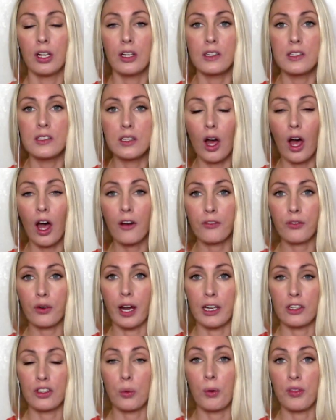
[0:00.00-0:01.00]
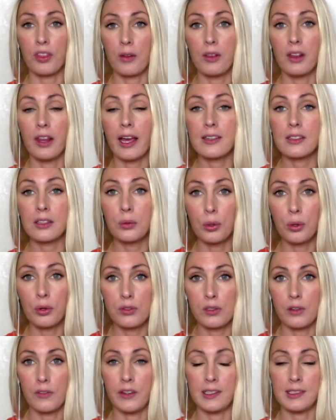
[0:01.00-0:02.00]
Start afresh with the last
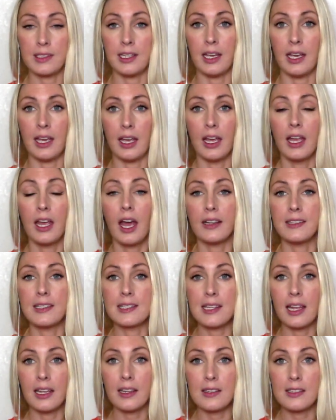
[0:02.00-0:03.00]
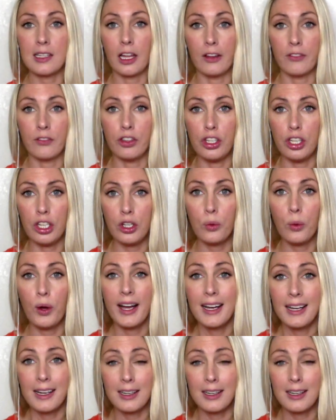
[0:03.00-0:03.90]
quarter of this year and set yourself new,